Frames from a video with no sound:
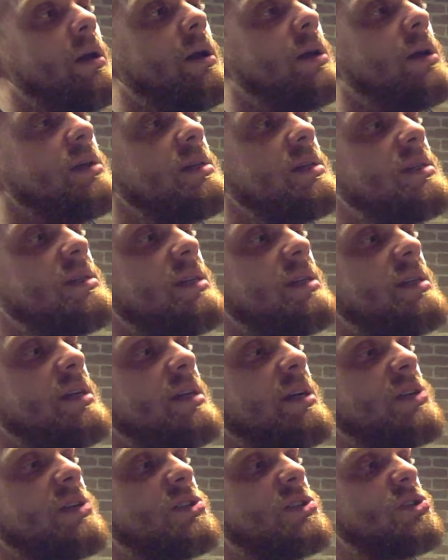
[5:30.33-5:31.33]

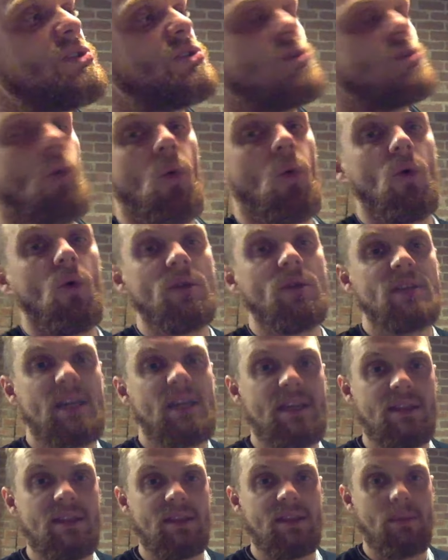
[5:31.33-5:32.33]
sitting stored
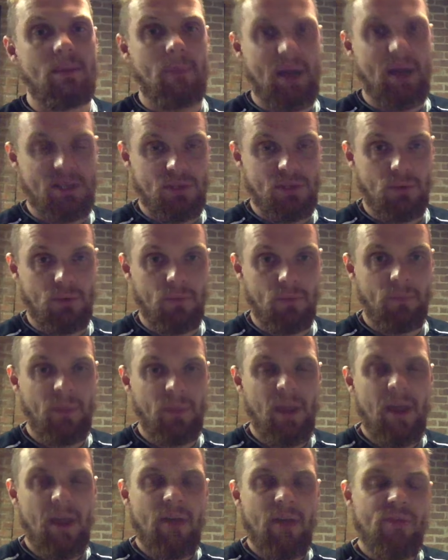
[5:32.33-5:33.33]
in the muscle,
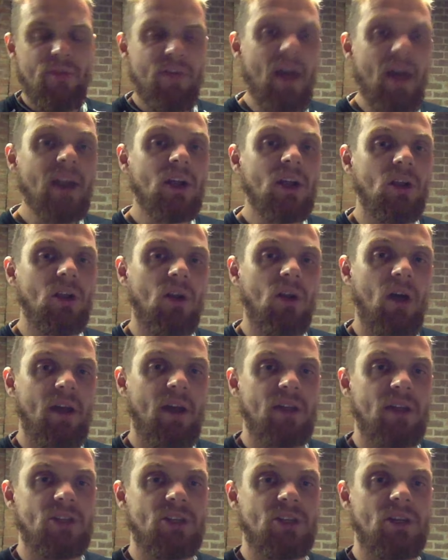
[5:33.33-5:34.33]
that
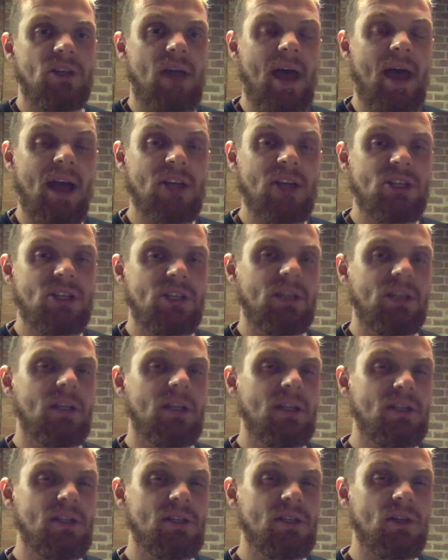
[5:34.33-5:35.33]
glycogen actually
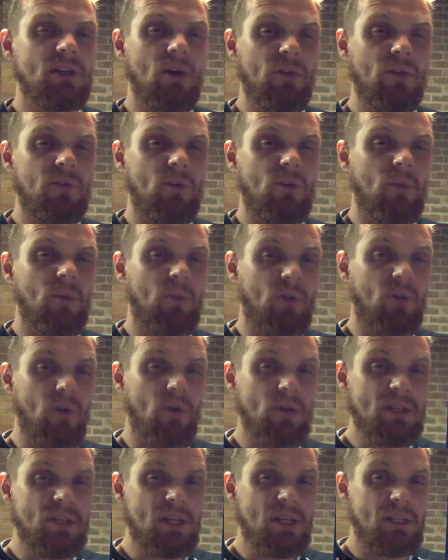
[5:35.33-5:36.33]
needs to go through a
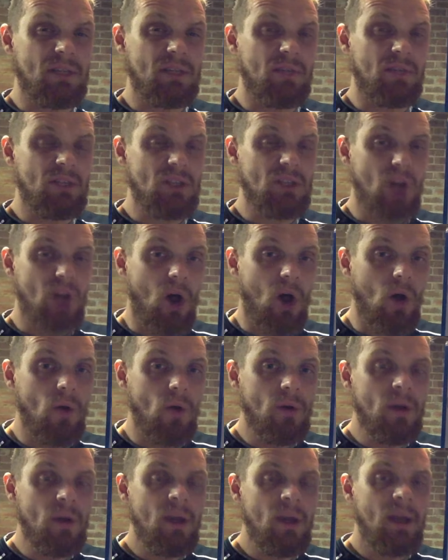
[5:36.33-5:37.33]
process of its
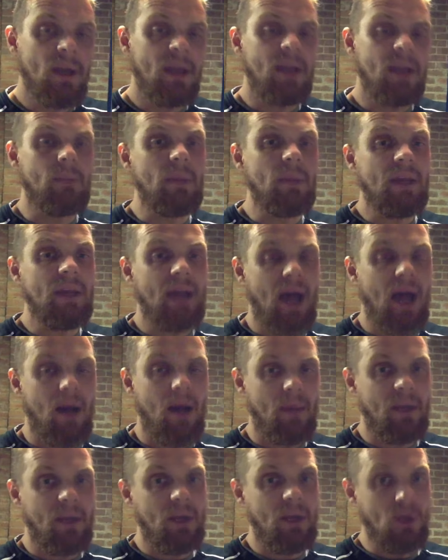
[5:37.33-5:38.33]
own in
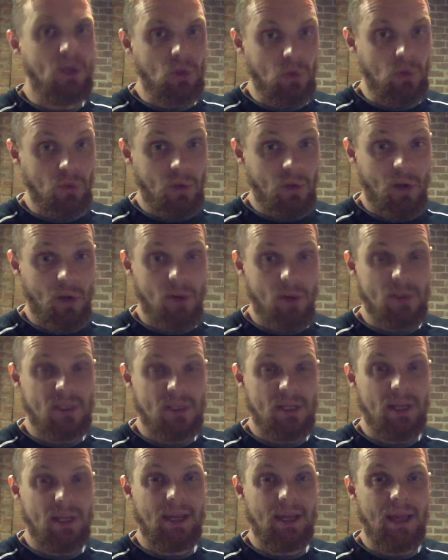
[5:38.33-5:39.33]
becoming glucose
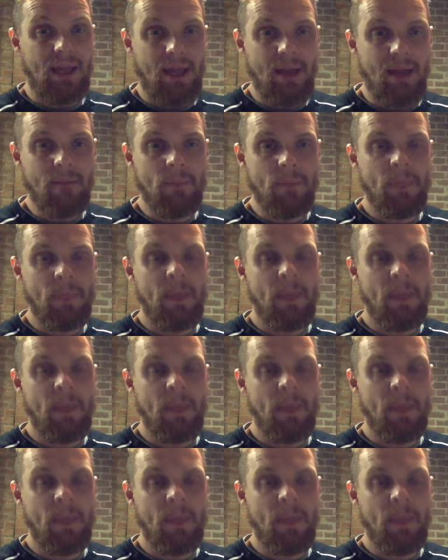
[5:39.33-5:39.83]
again.